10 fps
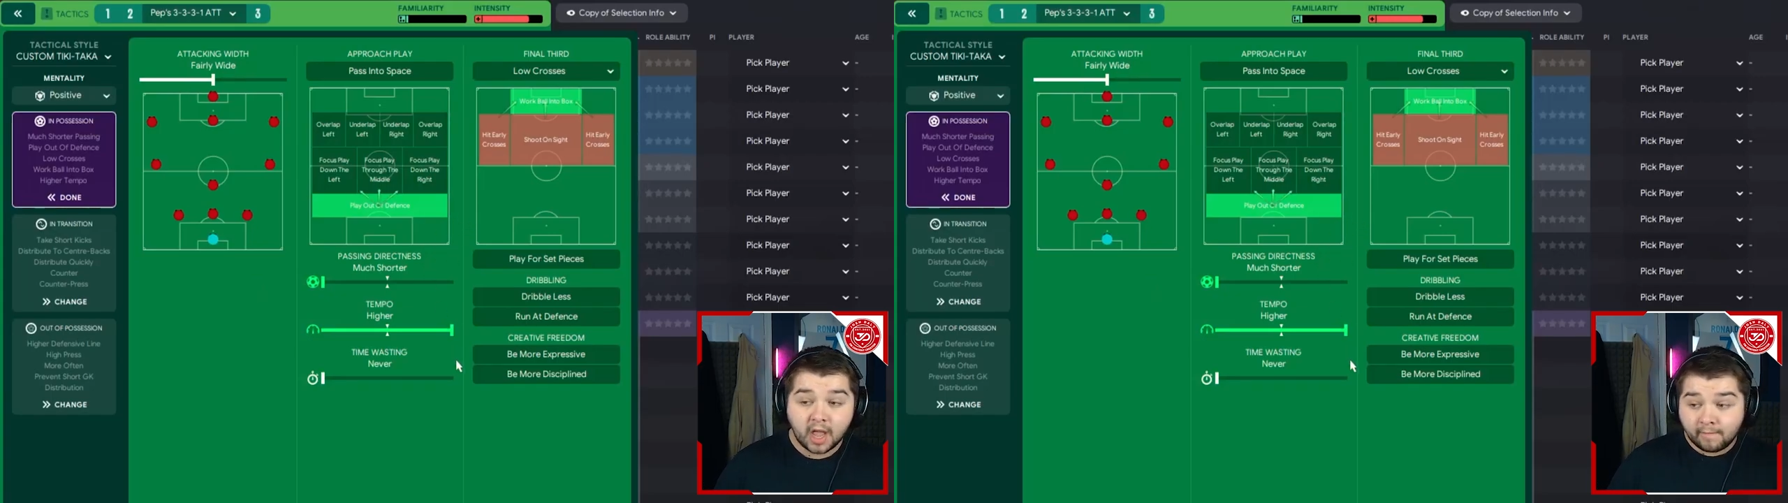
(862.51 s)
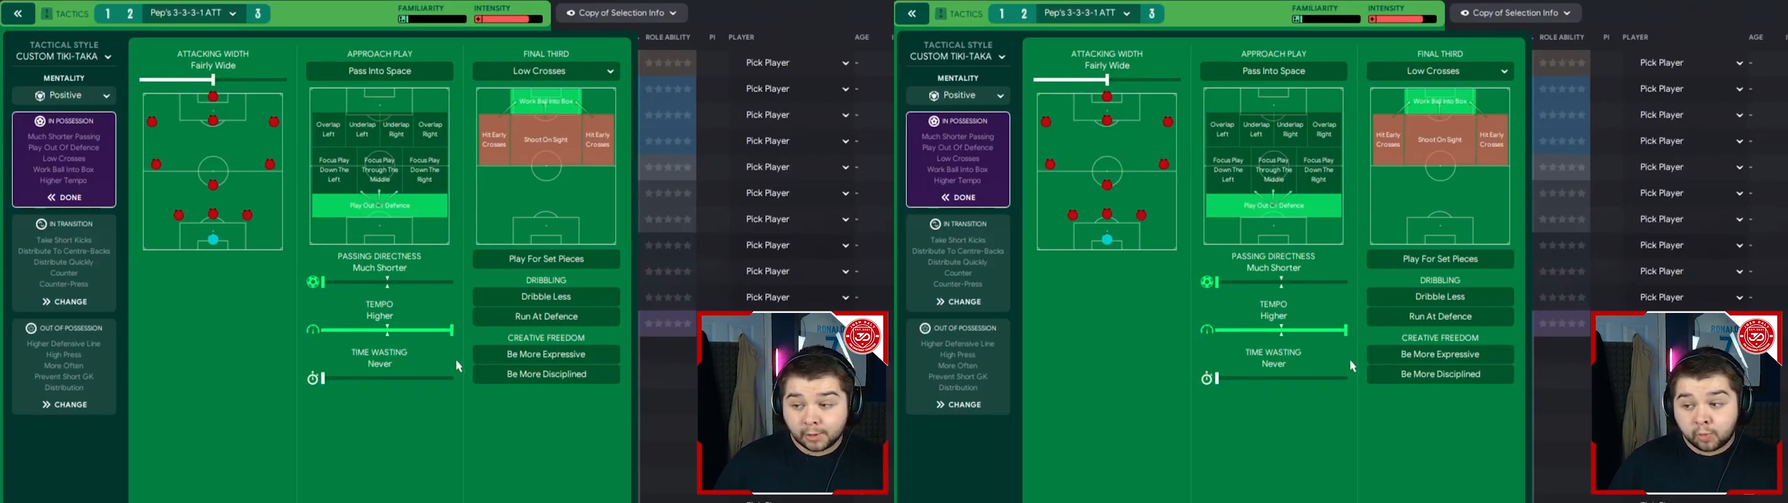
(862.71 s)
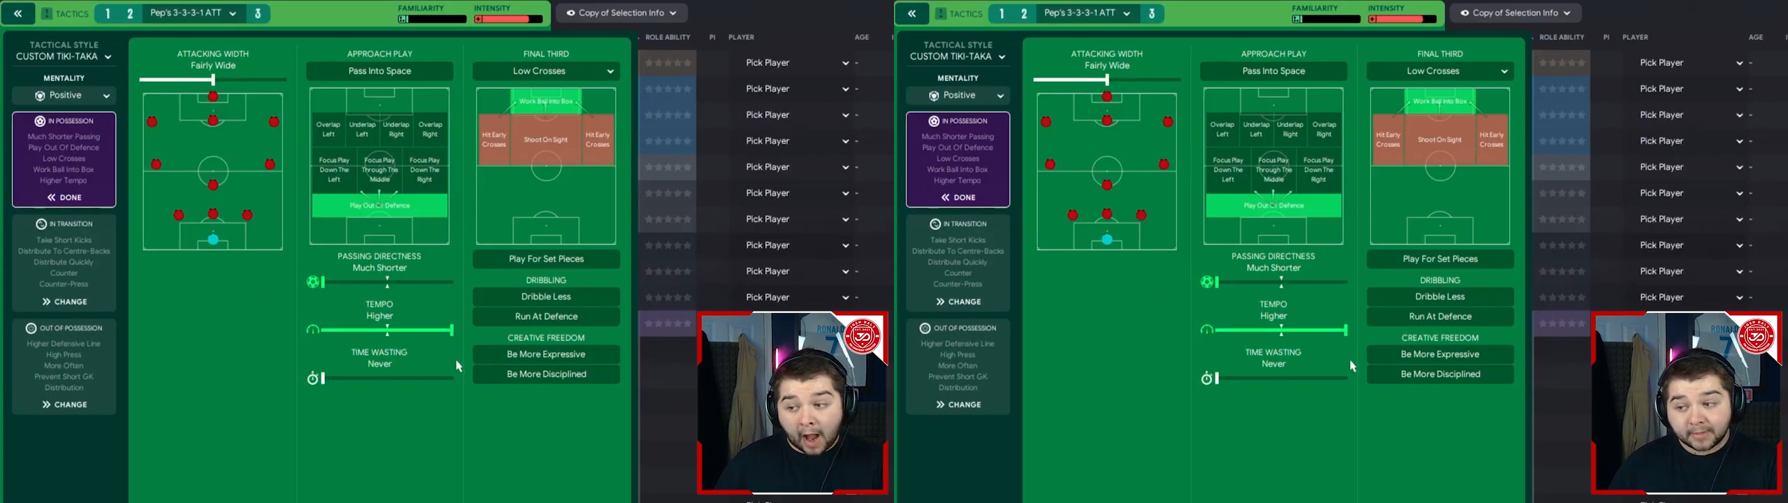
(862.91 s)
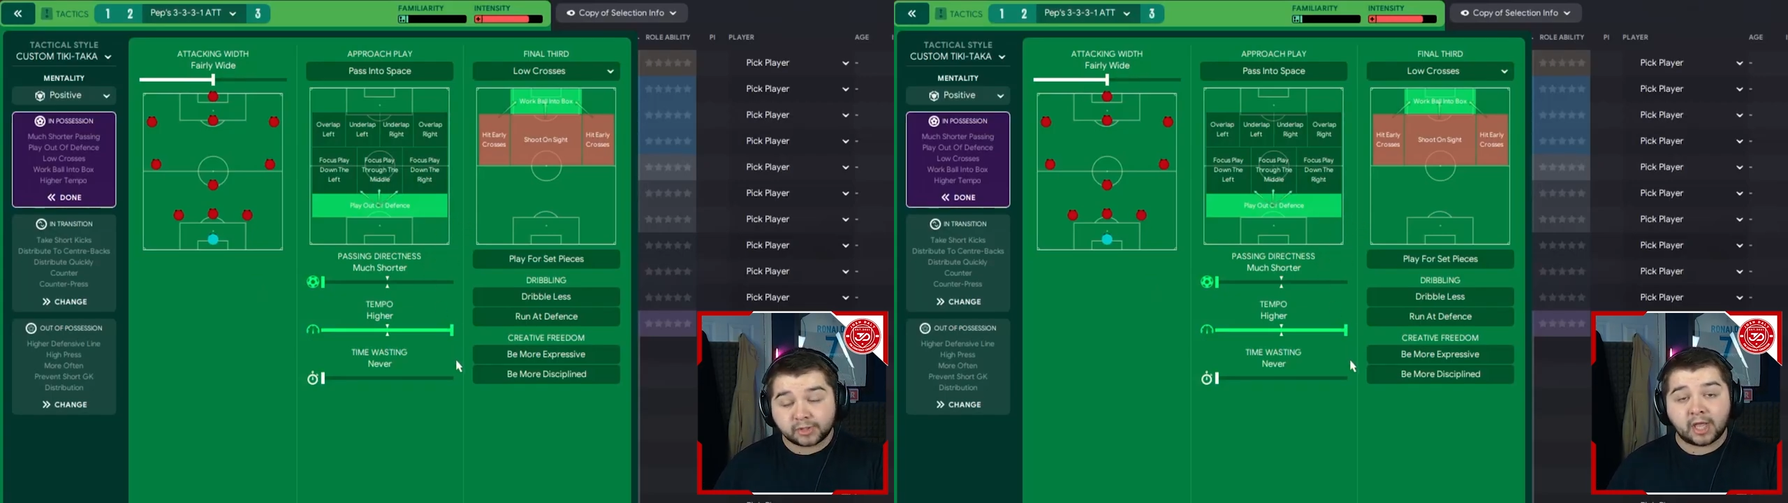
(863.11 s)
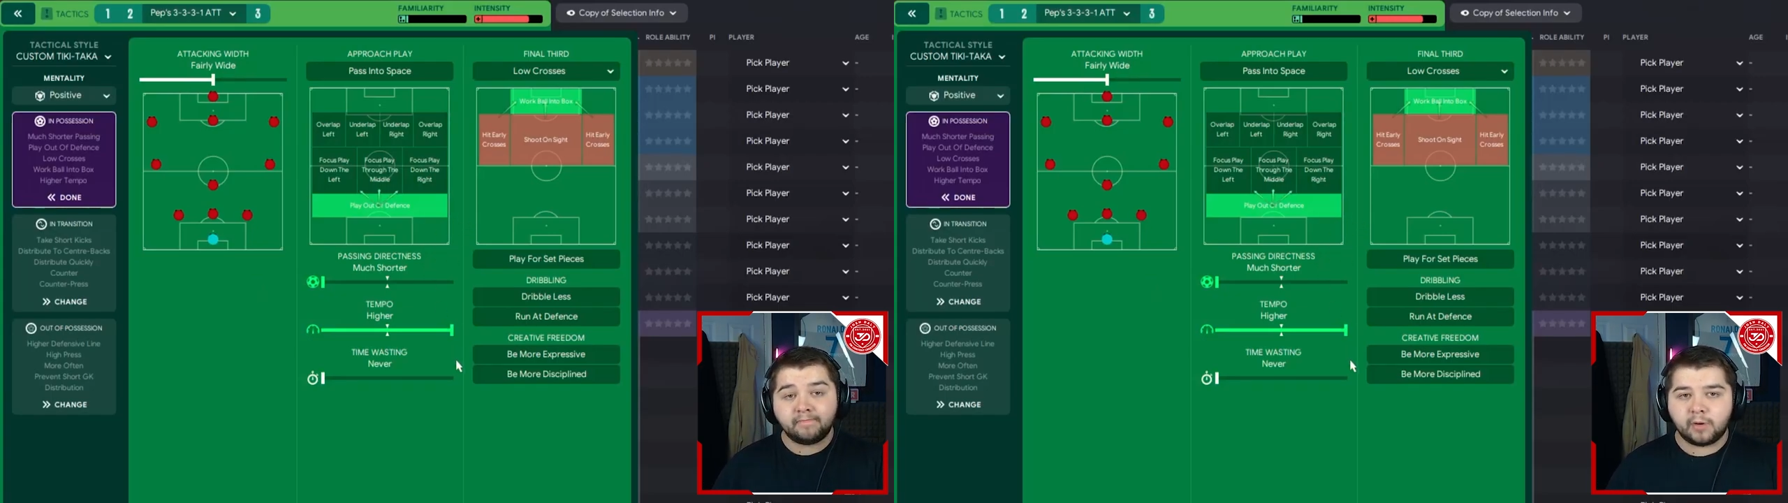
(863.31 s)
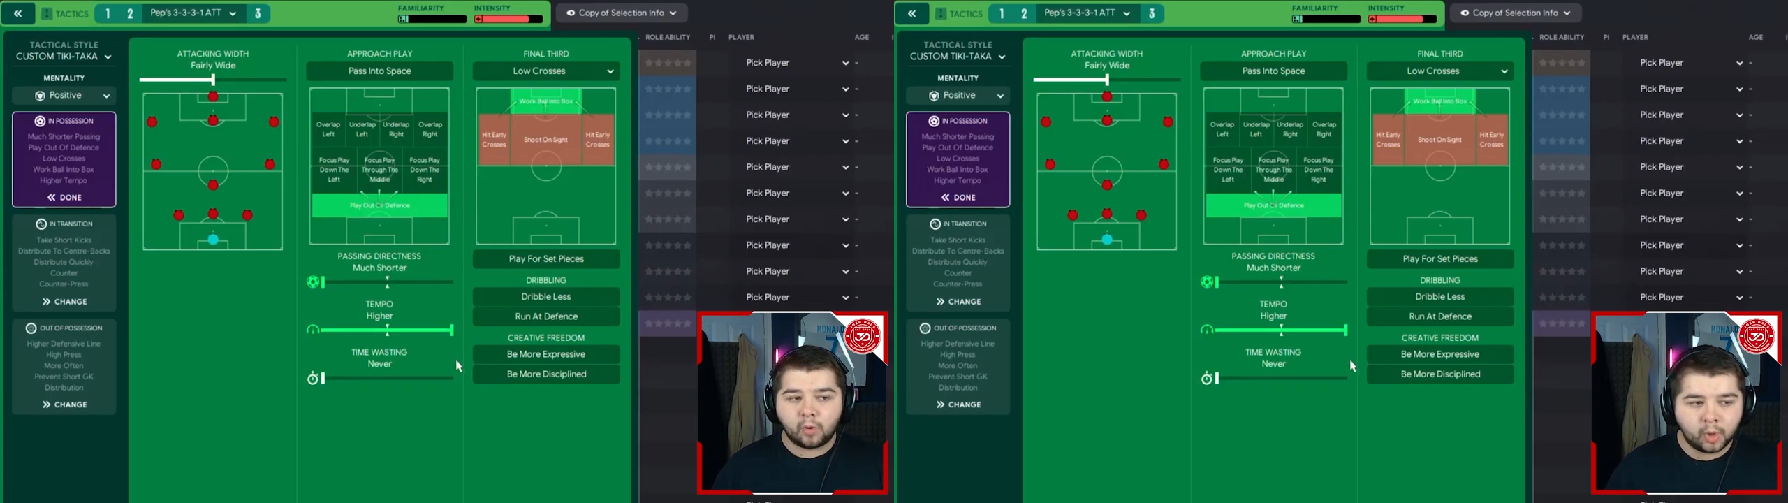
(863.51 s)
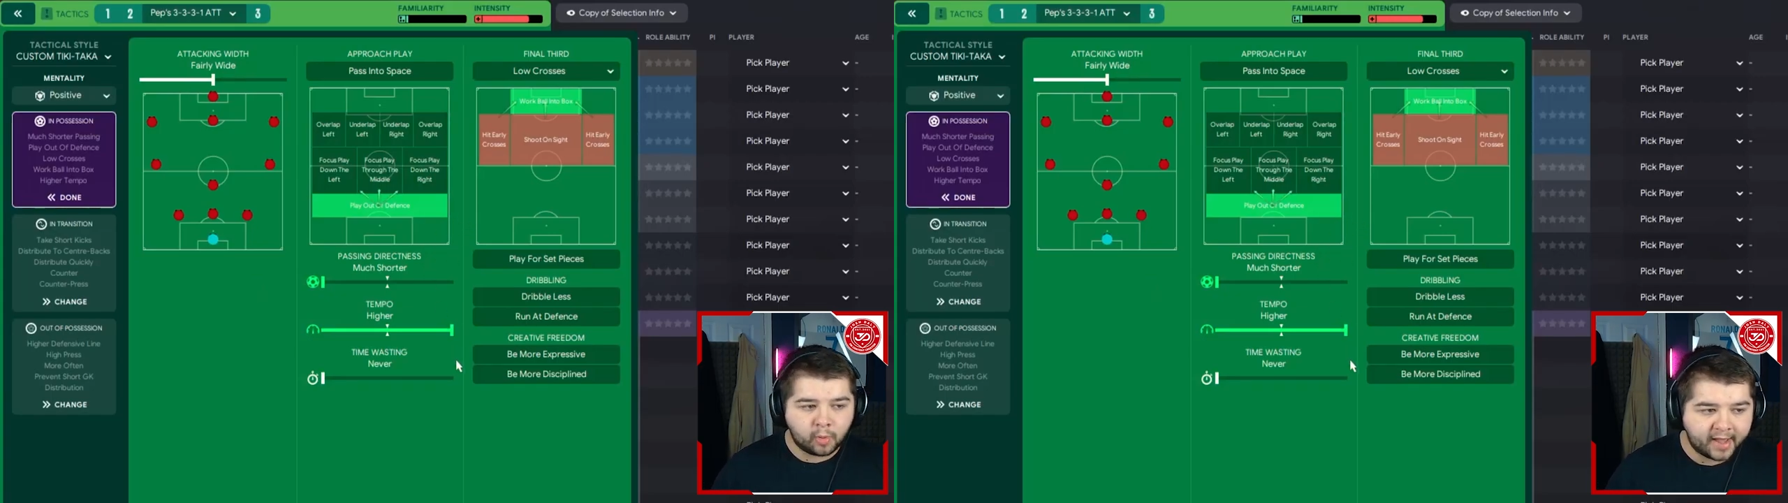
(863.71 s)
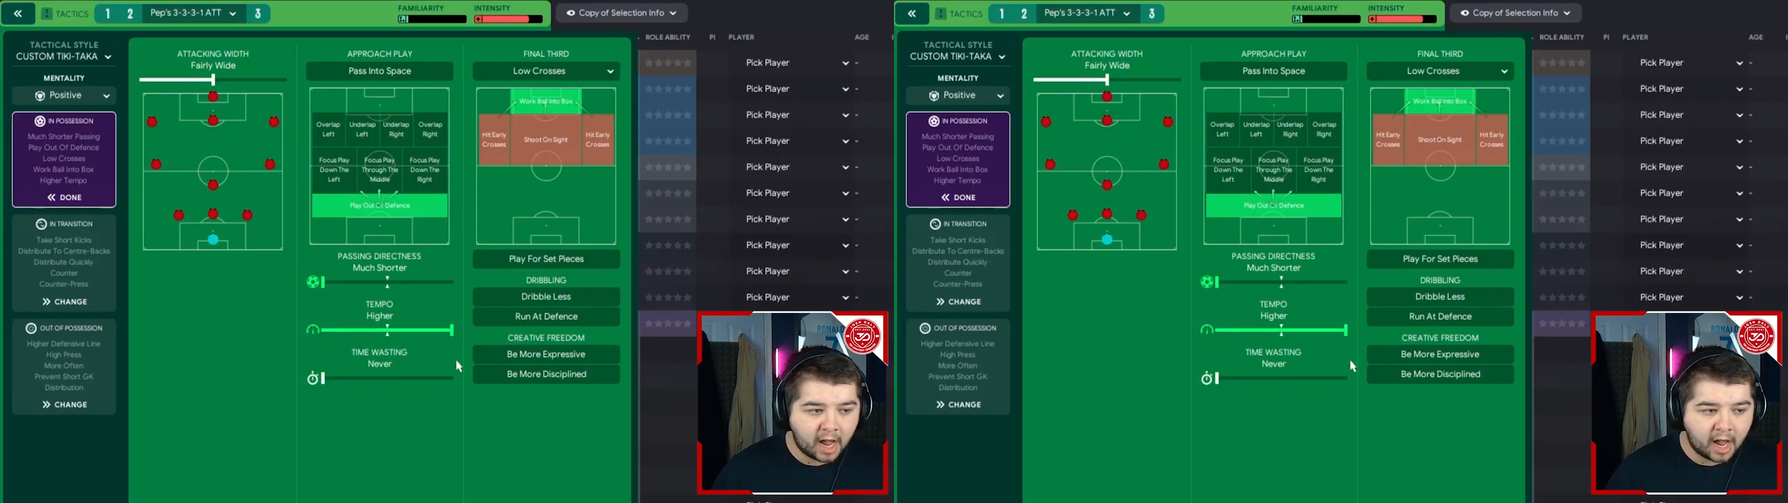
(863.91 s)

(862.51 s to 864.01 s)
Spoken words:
We've whacked the tempo all the way